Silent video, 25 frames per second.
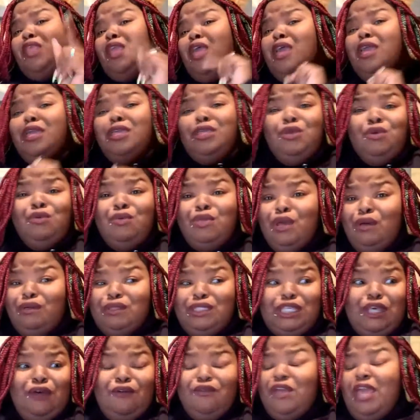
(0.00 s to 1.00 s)
and you
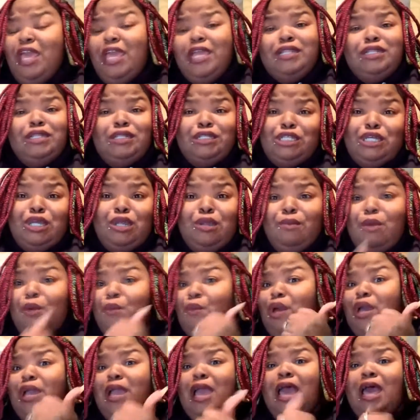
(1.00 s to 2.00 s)
yourself can't determine
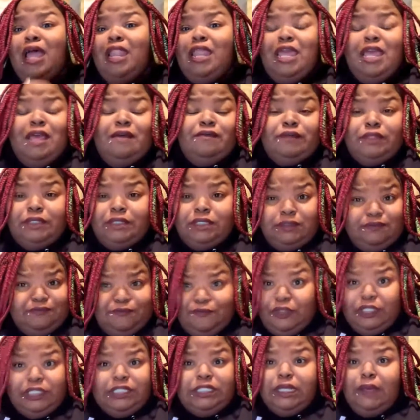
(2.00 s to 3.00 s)
what God has
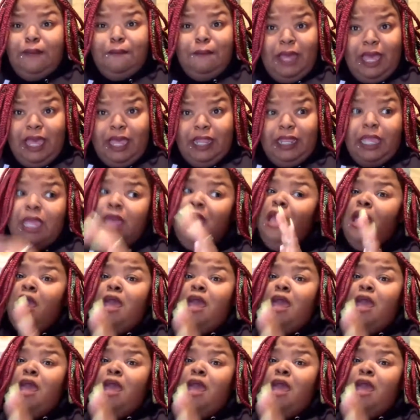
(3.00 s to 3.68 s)
for somebody.